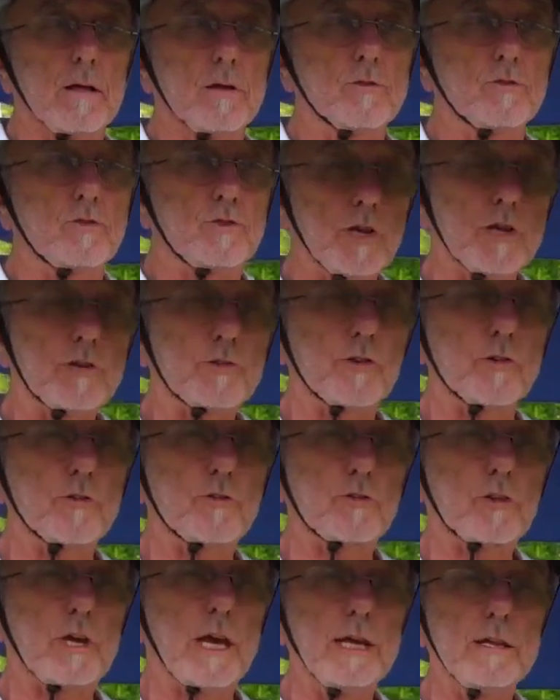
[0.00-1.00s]
citrus
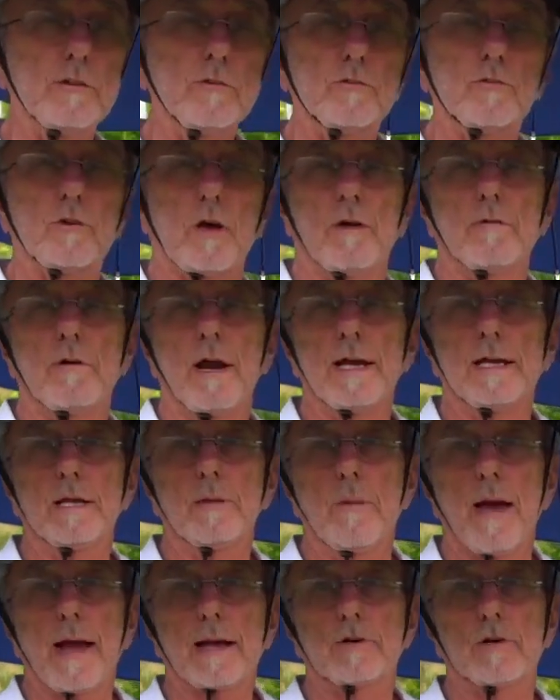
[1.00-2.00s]
skins are
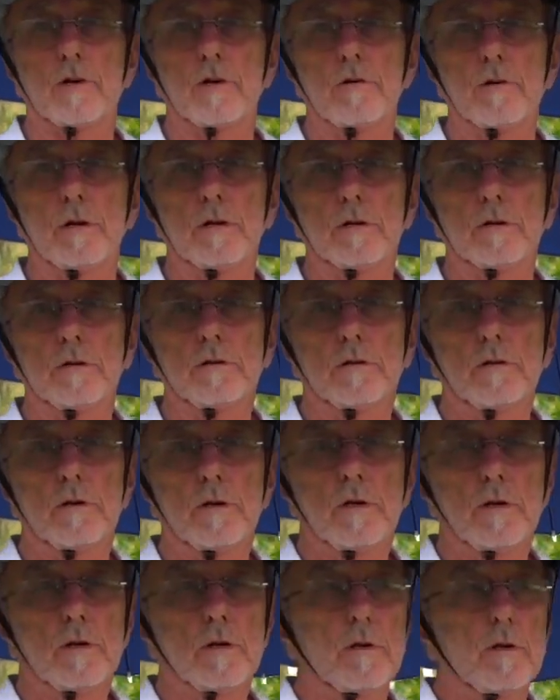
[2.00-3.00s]
antibacterial.
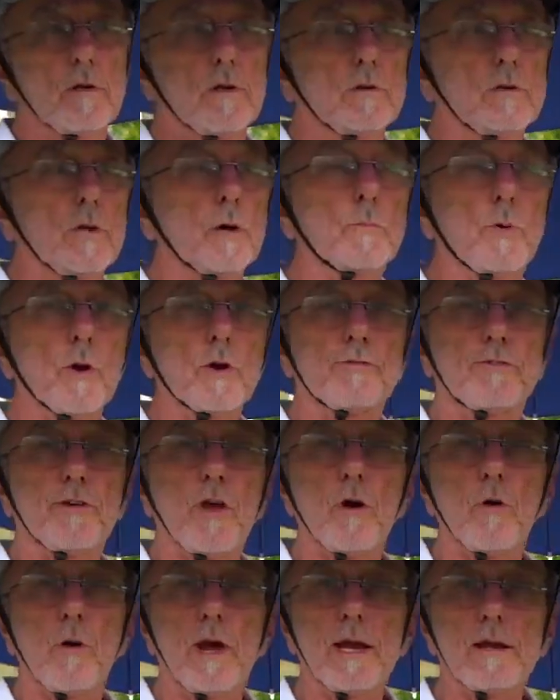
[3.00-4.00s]
You can put a
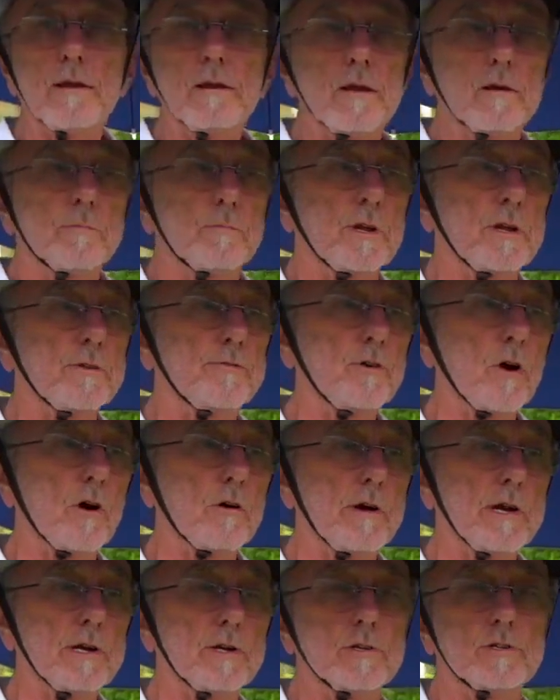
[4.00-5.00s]
few in, but if
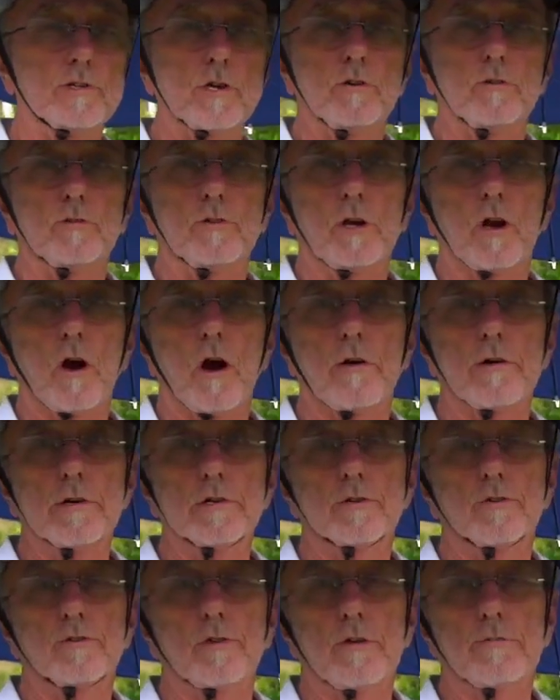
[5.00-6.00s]
you're into juicing
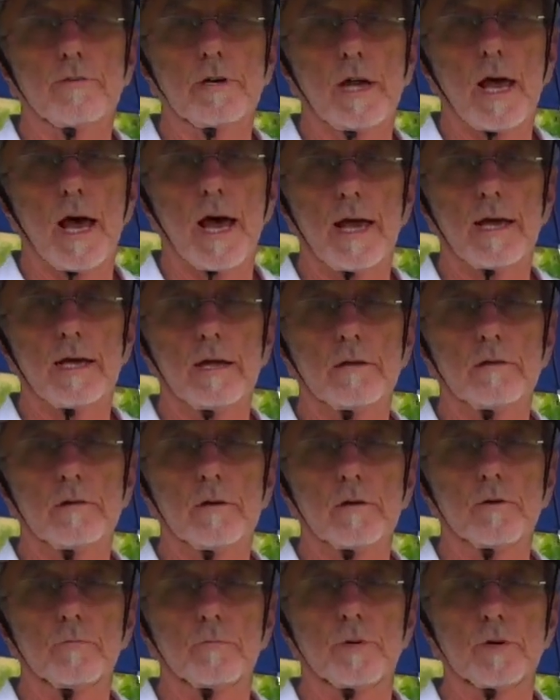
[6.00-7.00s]
oranges every day and
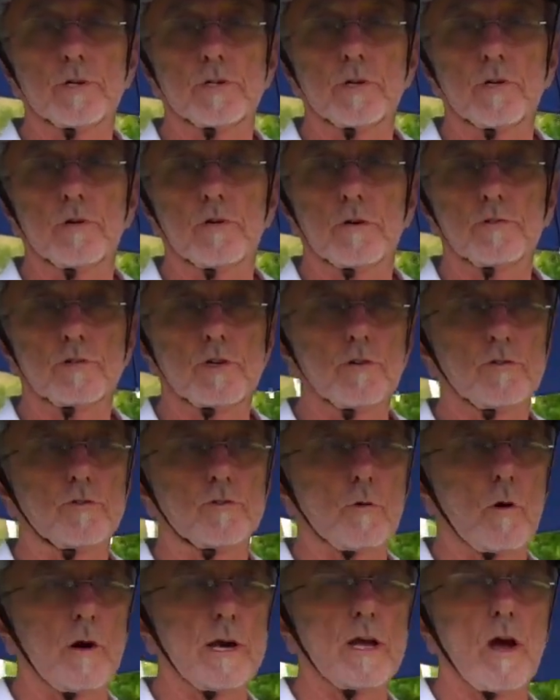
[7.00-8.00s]
you juice
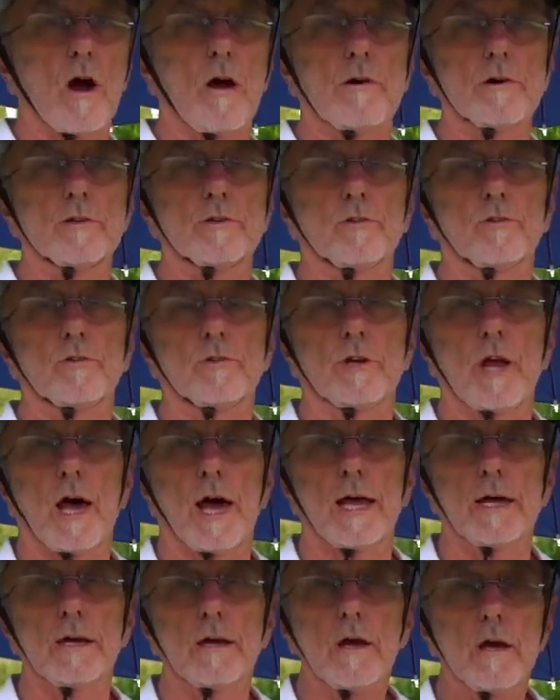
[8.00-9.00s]
20 oranges a
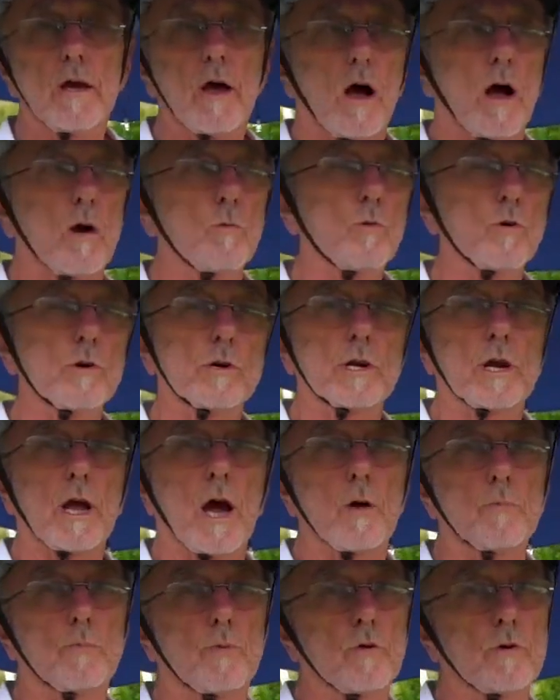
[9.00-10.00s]
day, I wouldn't
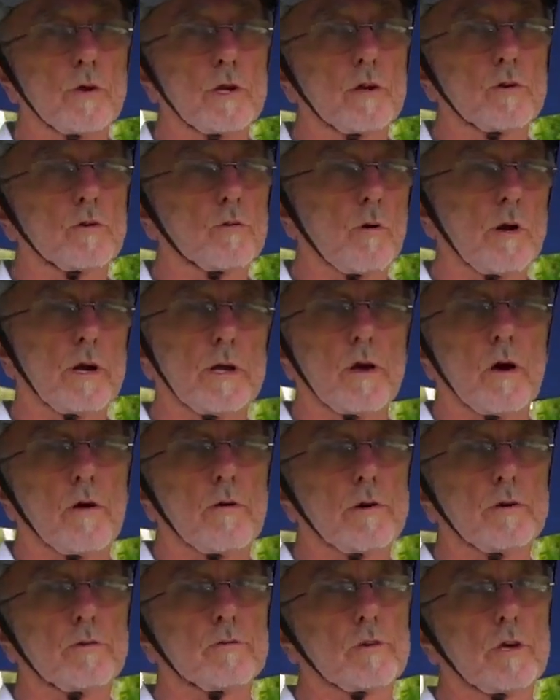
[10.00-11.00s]
go putting 20
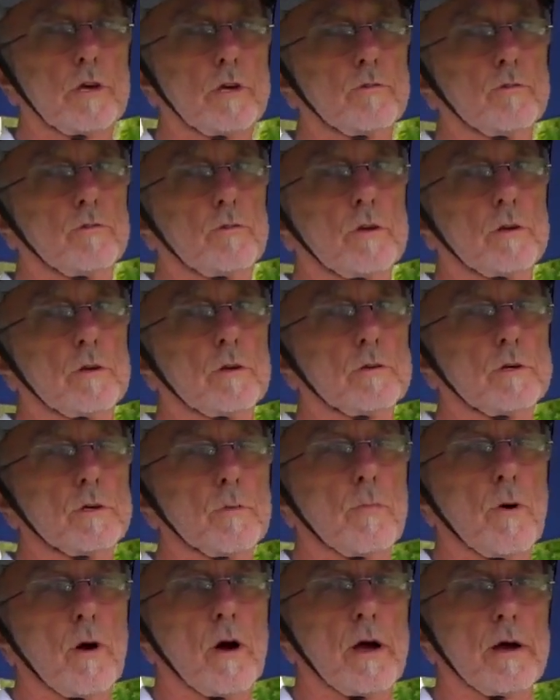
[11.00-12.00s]
orange skins in your
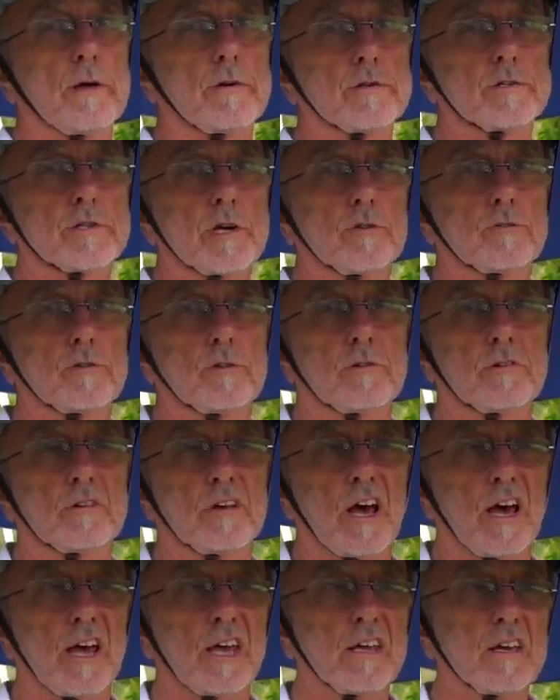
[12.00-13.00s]
biodigester a
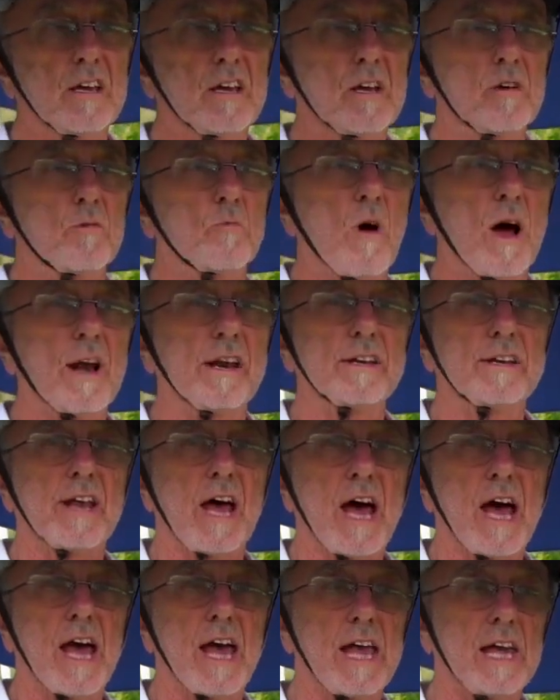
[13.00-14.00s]
day. One a
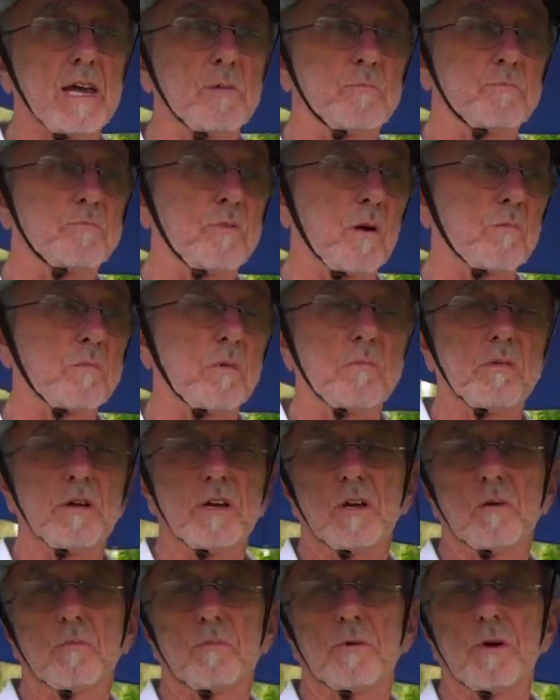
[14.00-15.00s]
day,
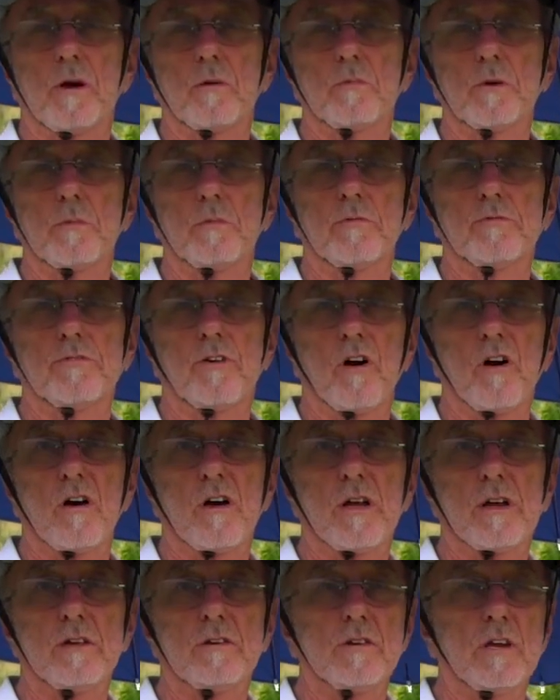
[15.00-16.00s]
it'll probably be
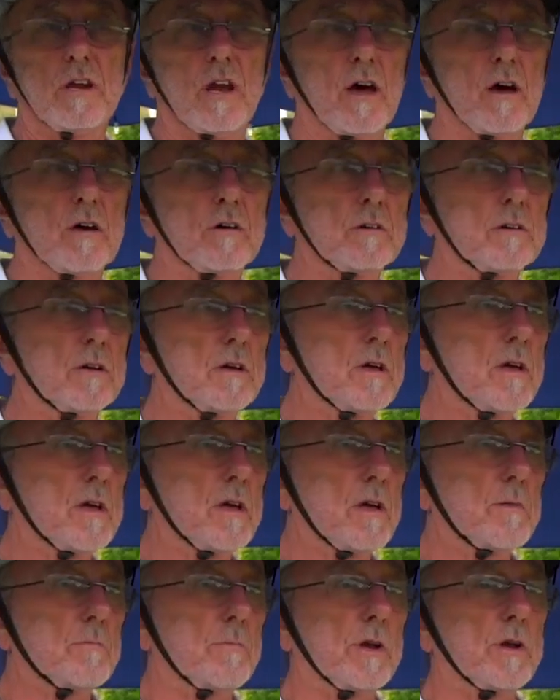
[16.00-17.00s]
fine, you know,
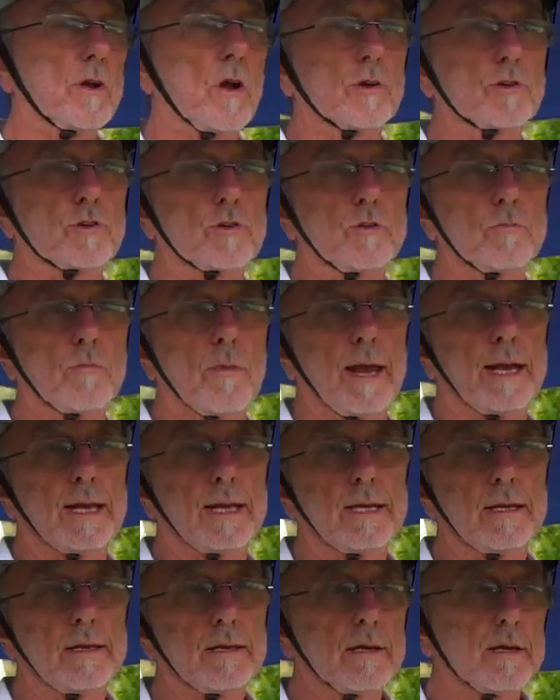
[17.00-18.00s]
but not too
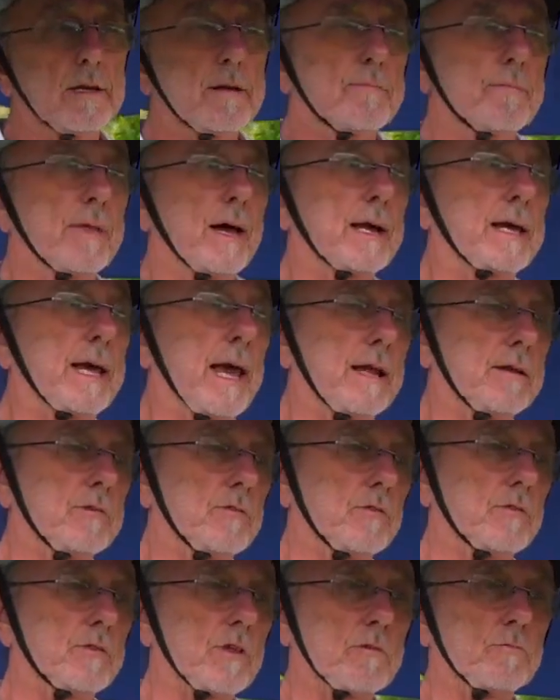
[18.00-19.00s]
many.
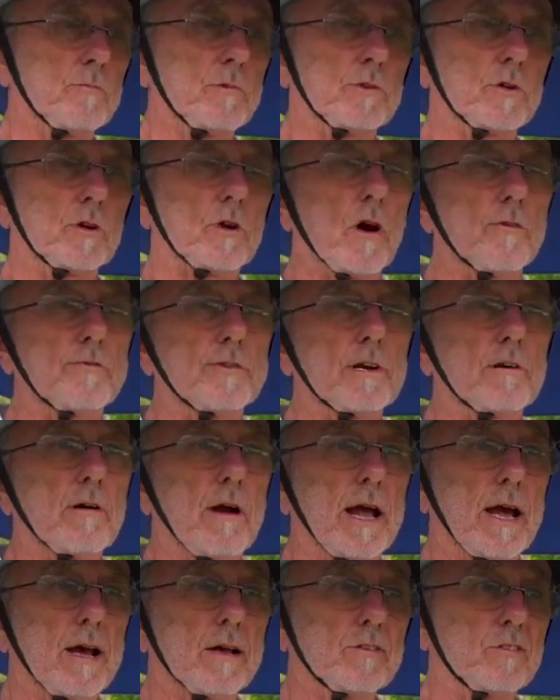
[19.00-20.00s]
Again, with the coffee
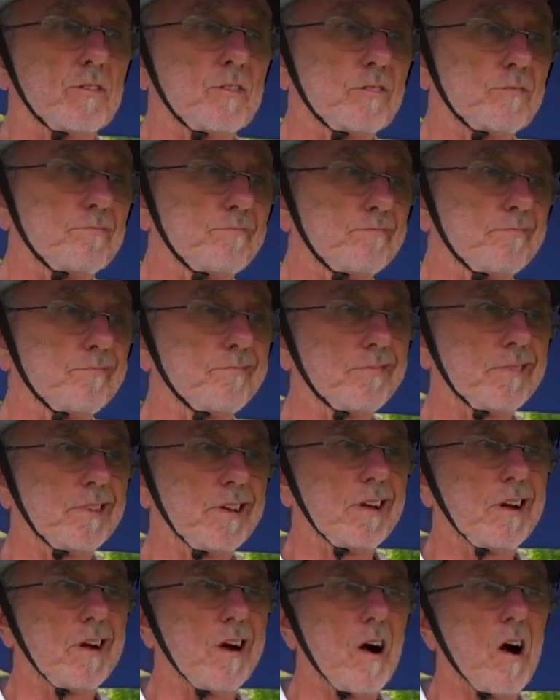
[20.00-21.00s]
grounds,
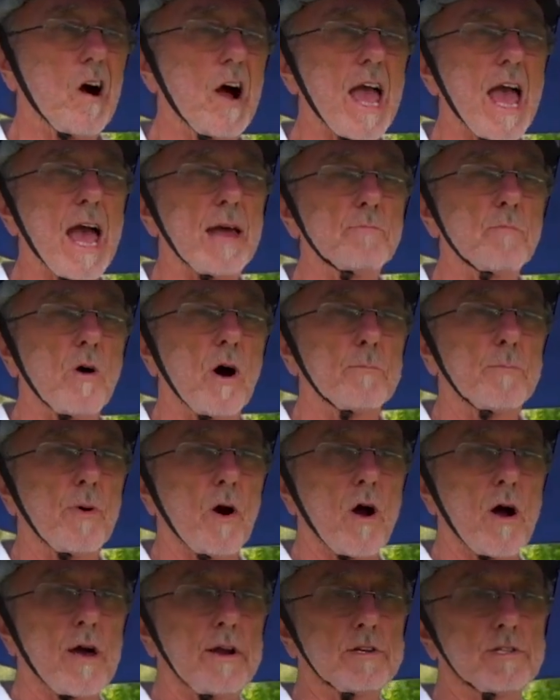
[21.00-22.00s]
I had my
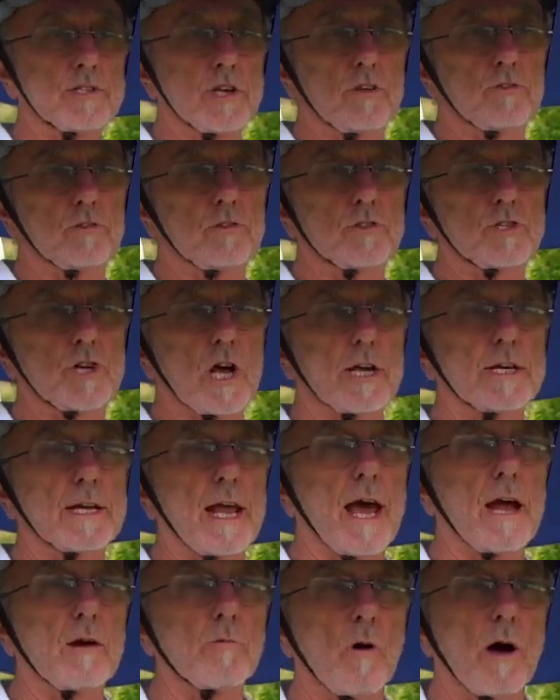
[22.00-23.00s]
biodigester shut
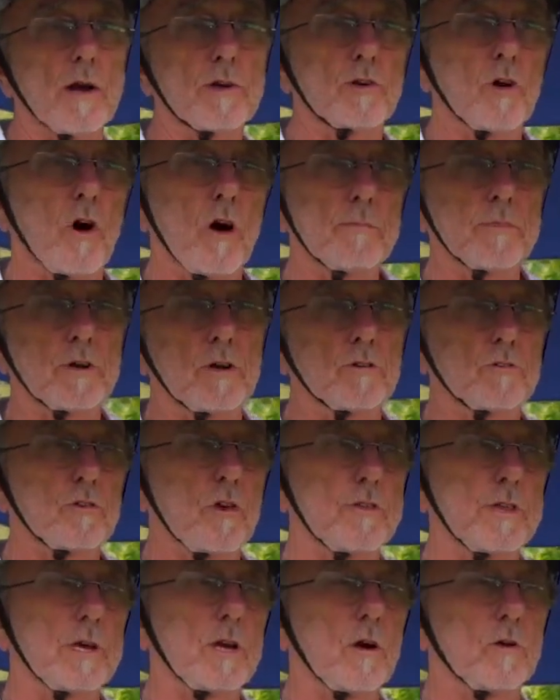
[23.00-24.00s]
down one time because I
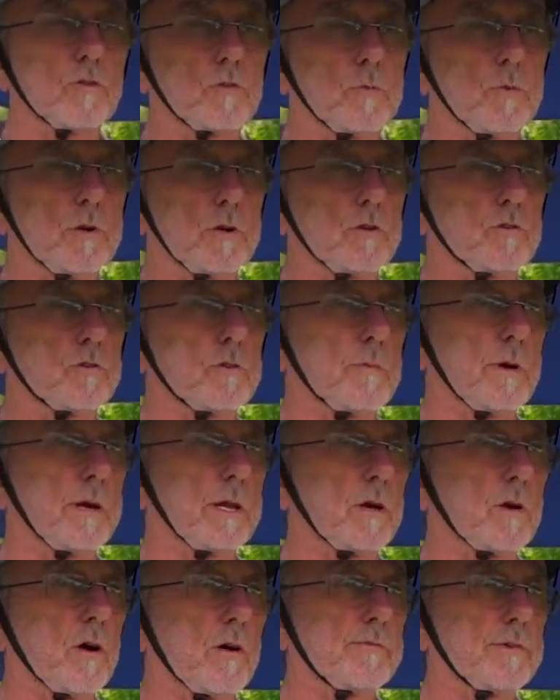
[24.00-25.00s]
think I was putting too
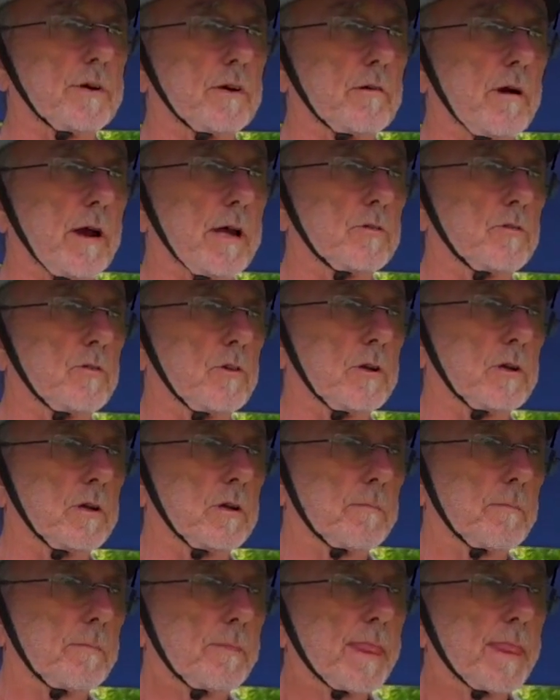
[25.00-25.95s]
many coffee grounds in it.